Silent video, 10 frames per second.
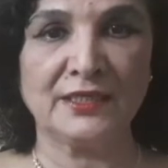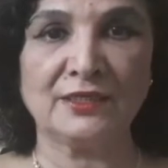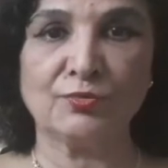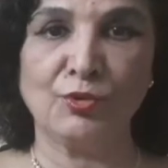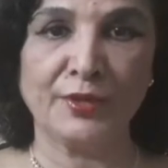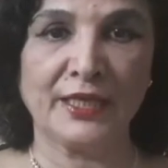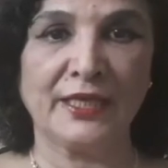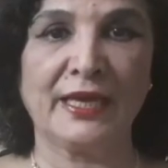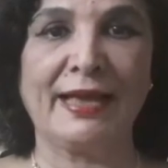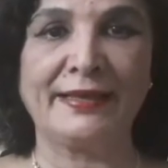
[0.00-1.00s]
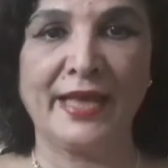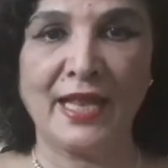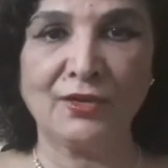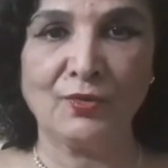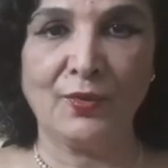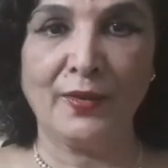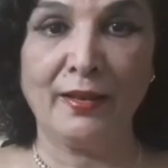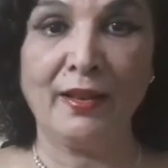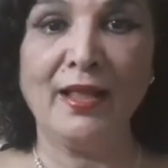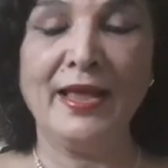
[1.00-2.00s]
smoking and
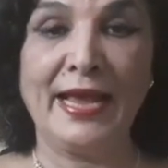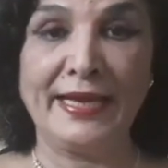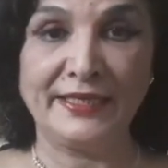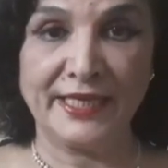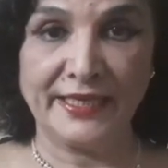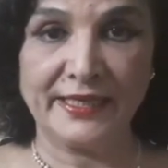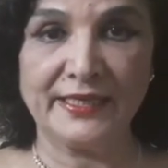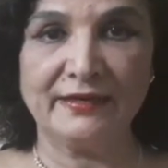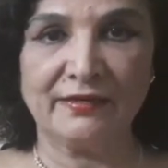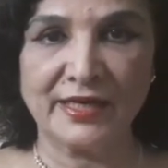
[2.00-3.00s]
alcohol, and taking